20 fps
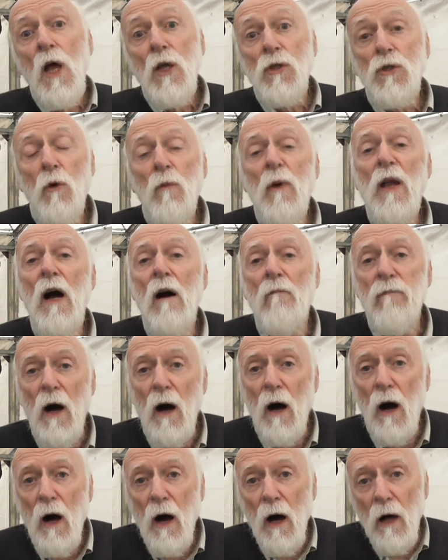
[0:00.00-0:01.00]
So we have
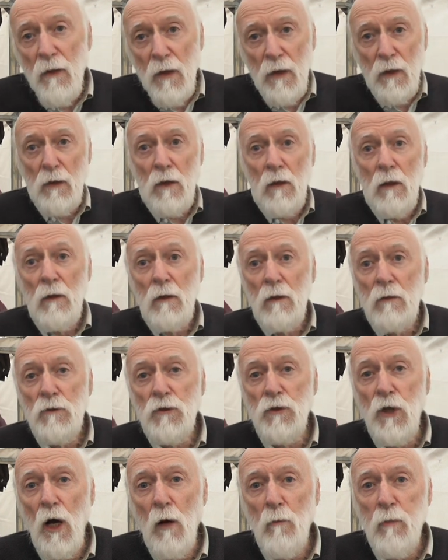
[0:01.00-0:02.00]
other
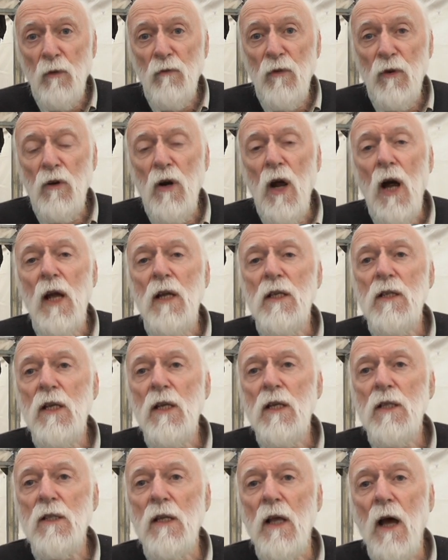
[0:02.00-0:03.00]
Sarpo
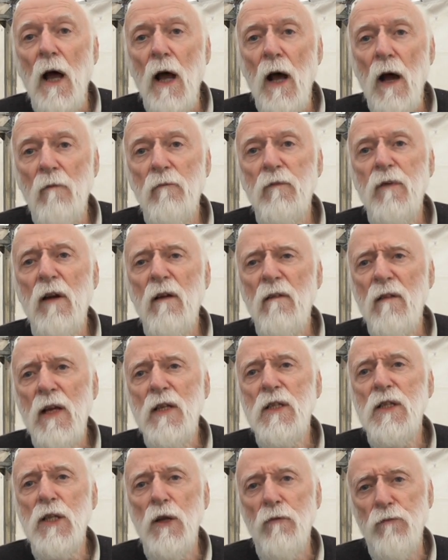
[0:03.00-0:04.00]
varieties that have very
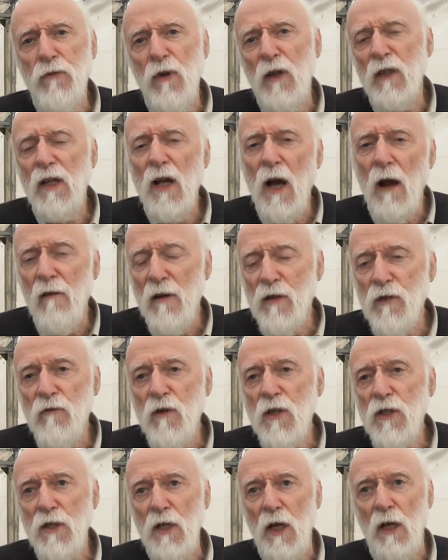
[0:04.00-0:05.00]
different
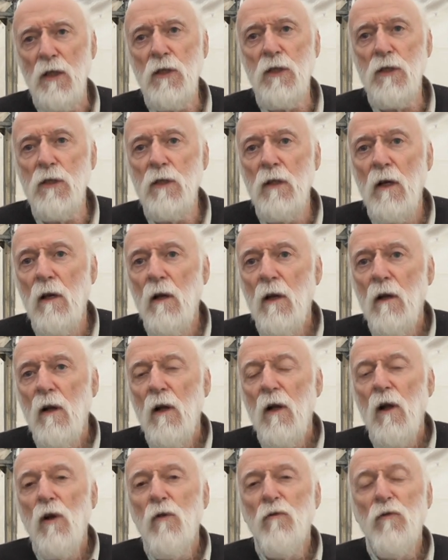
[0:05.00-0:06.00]
characteristics.
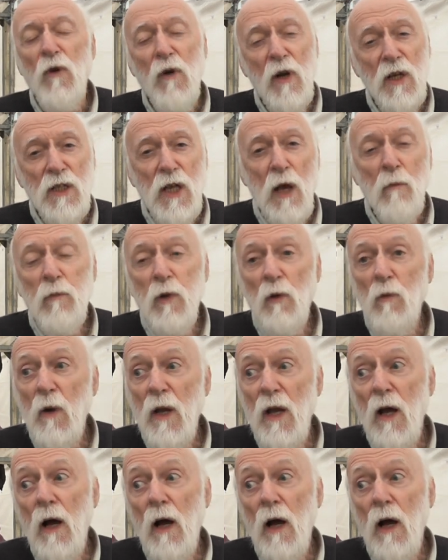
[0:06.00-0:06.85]
For example, we